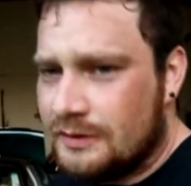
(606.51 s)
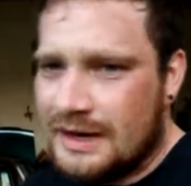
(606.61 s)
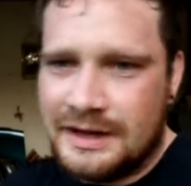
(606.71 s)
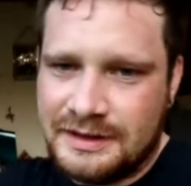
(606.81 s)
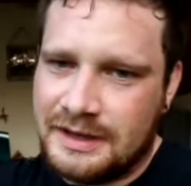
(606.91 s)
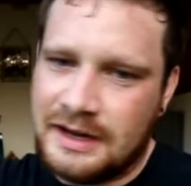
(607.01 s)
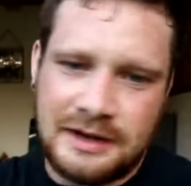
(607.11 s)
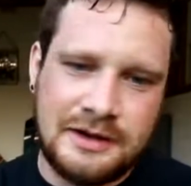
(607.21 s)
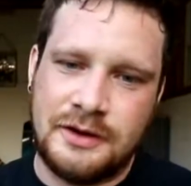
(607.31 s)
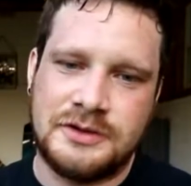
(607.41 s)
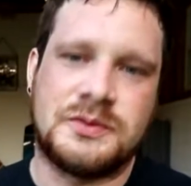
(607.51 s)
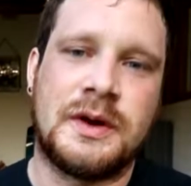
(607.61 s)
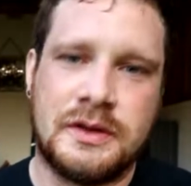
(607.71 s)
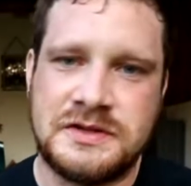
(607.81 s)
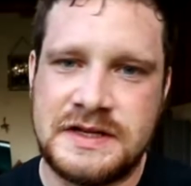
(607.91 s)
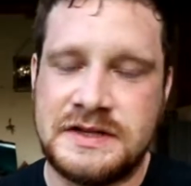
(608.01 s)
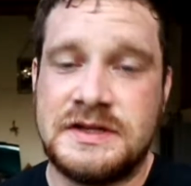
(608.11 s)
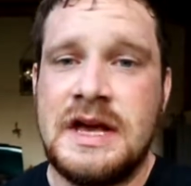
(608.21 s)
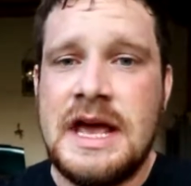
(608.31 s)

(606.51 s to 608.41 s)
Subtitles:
not, it's one of those things.